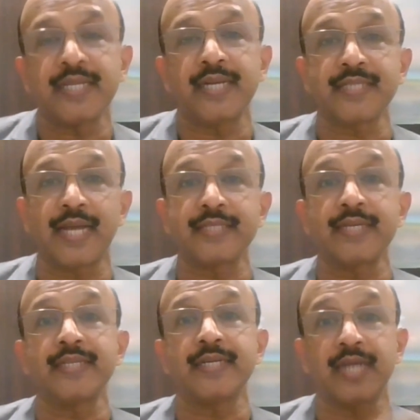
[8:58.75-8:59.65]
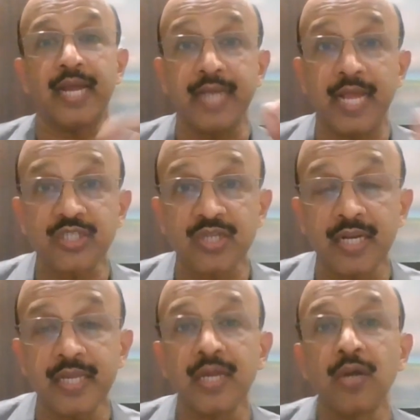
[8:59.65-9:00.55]
that is either they try
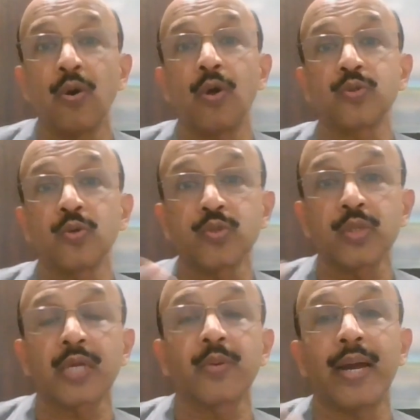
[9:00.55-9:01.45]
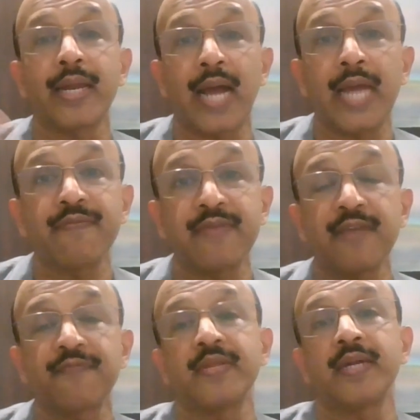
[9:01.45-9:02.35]
naturally or those who require
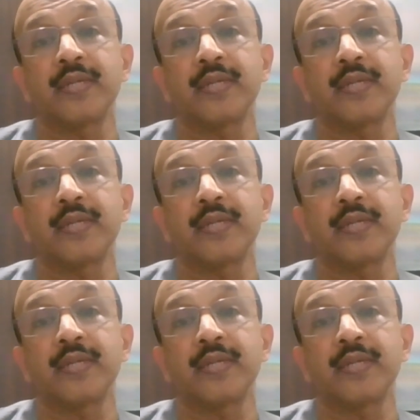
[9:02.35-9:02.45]
IVF, they